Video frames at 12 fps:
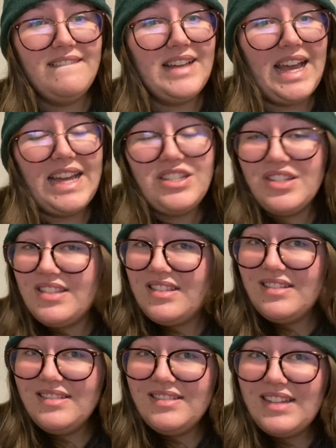I
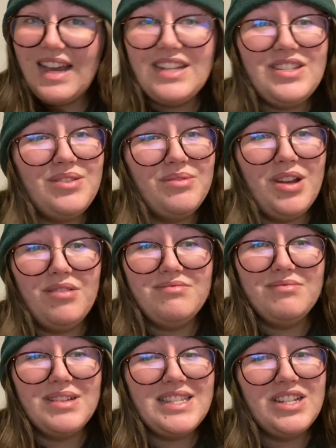just don't know.
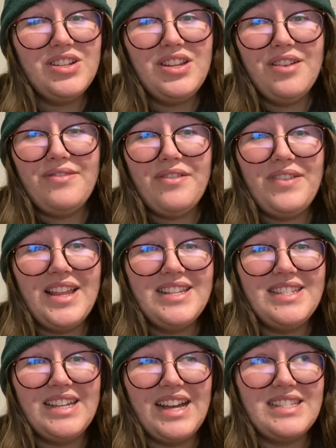Wasn't a good year for
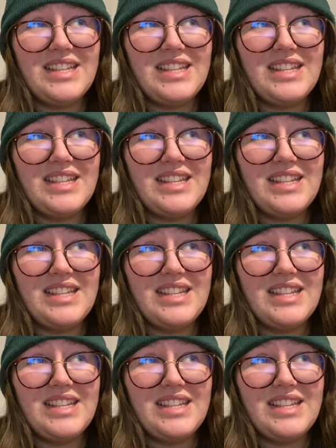fantasy, guys.